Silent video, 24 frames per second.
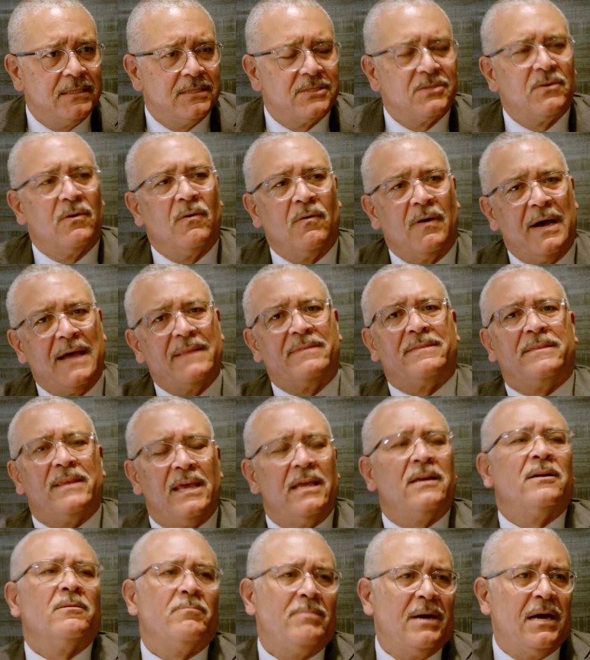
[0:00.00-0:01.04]
So I
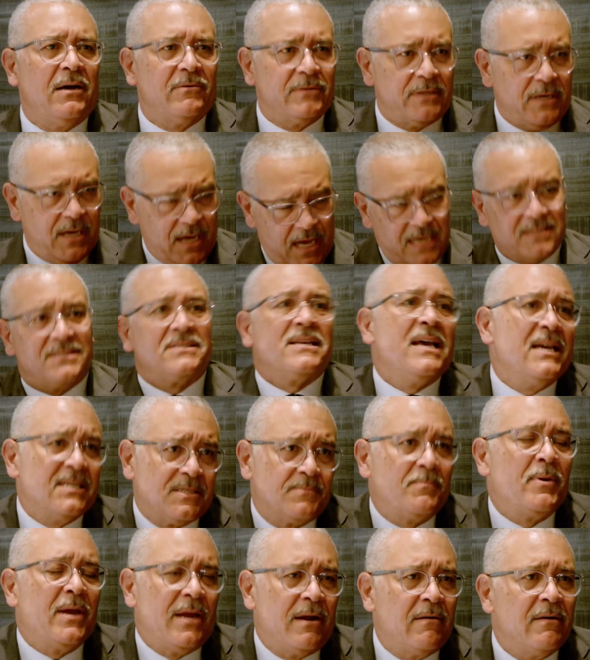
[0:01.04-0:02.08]
think about us
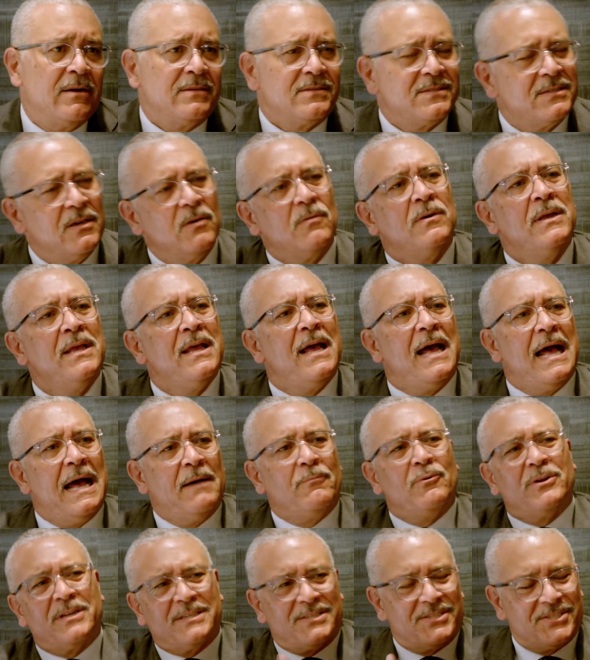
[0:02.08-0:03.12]
as parents. So I
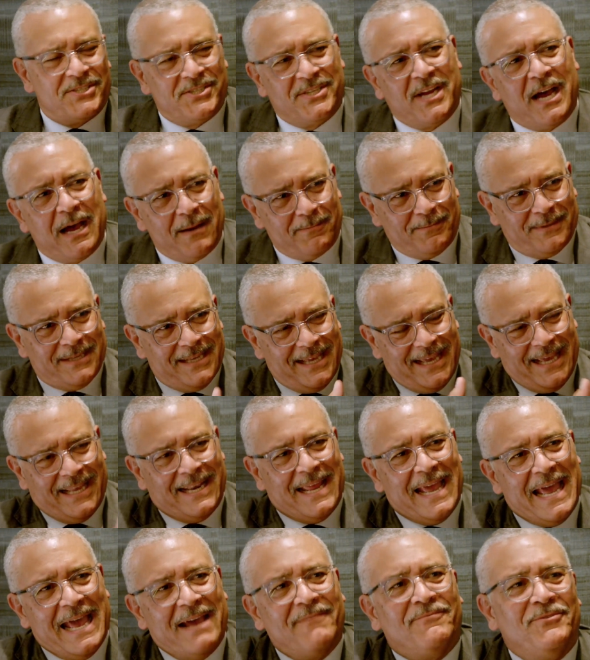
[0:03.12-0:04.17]
want to stop and
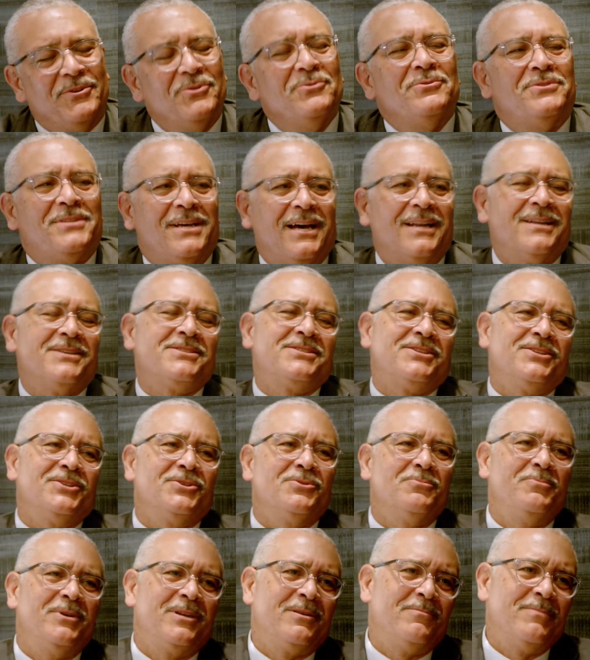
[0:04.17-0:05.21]
have you tell us a
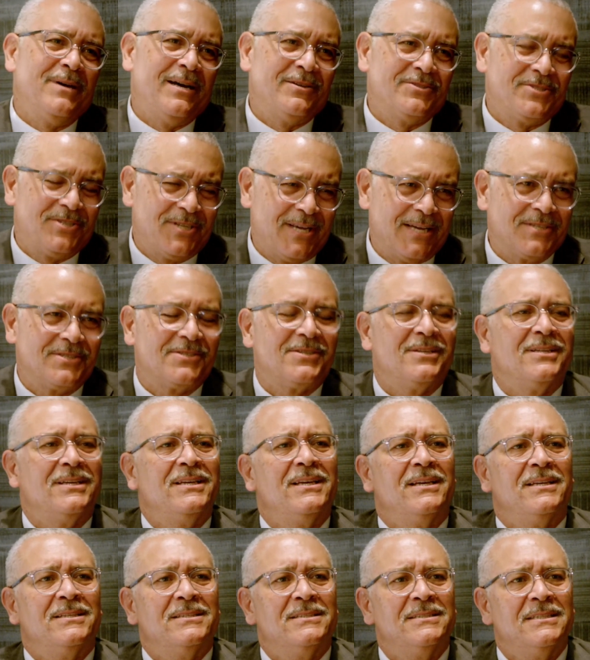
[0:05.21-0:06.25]
little bit about
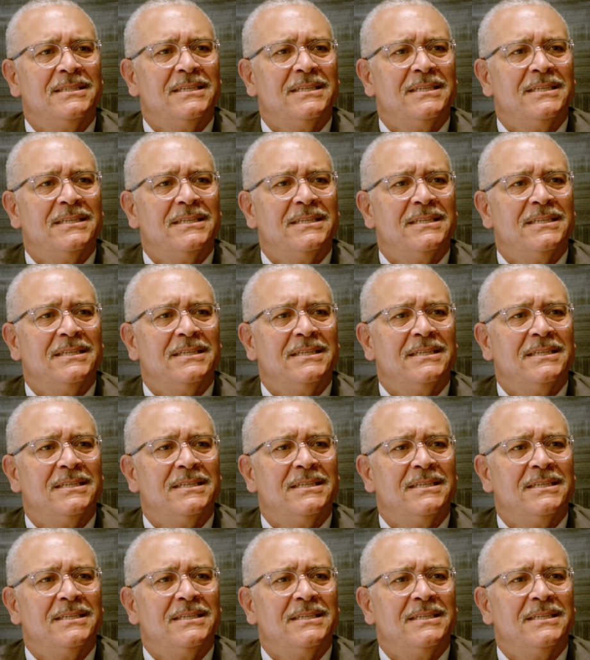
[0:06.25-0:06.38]
Cheslie. And,